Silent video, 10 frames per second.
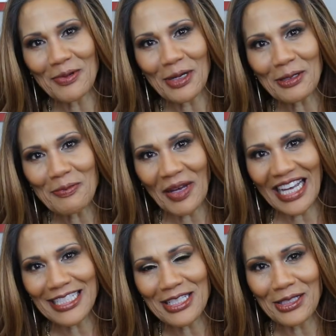and welcome
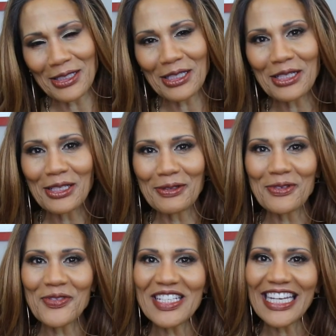back to Still Looking
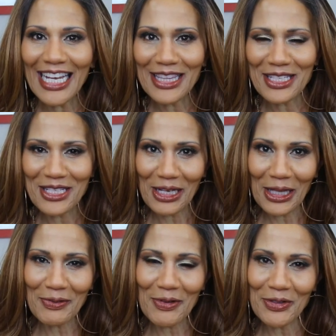Good 58, the
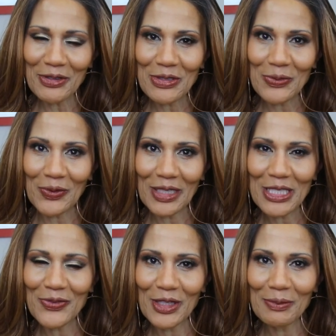channel that reviews
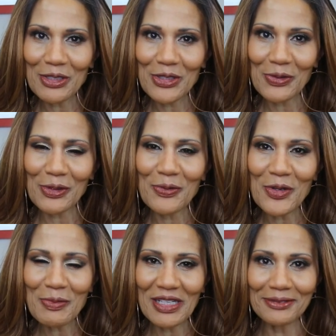wigs for the mature
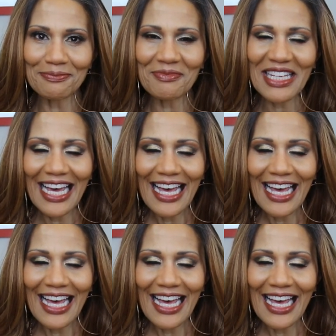woman.